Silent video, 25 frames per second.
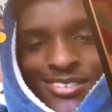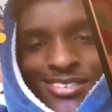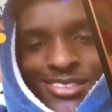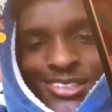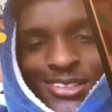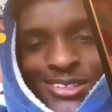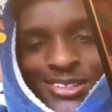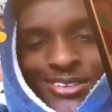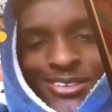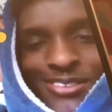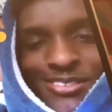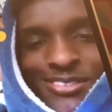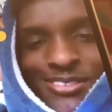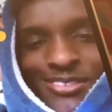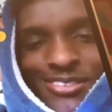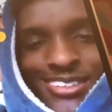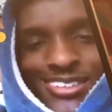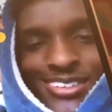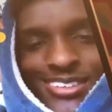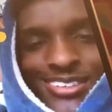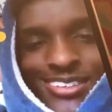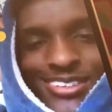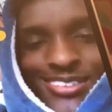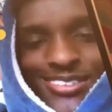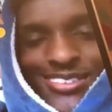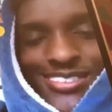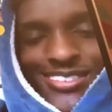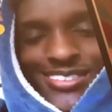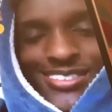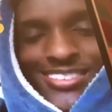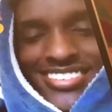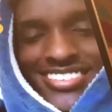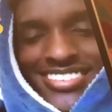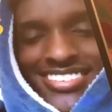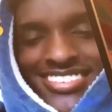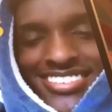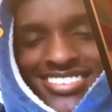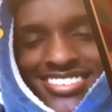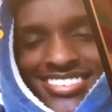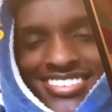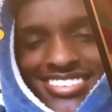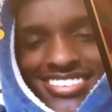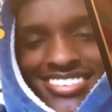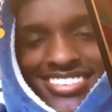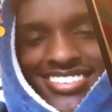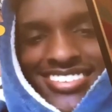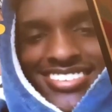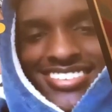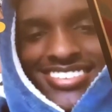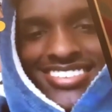What you want me to do?
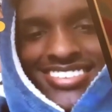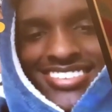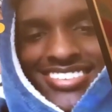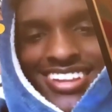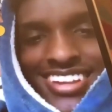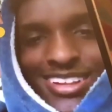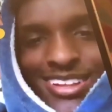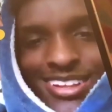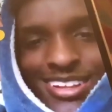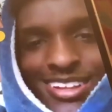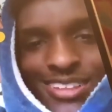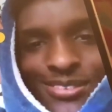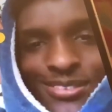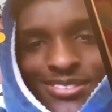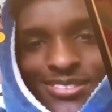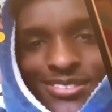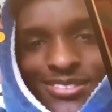Hello?